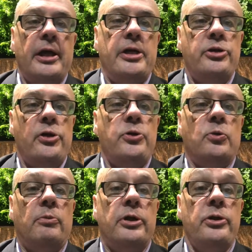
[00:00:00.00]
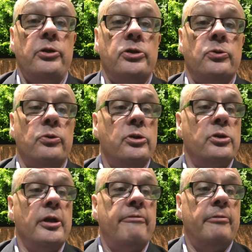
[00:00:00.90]
As usual, my news
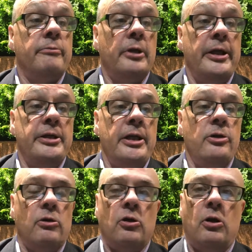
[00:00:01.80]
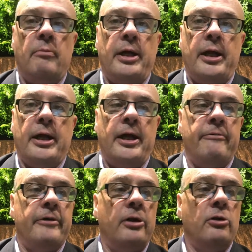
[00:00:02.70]
sources are from linkedin.com and
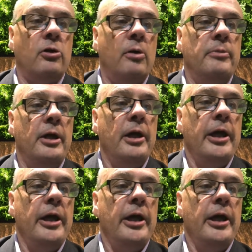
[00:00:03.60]
afr.com,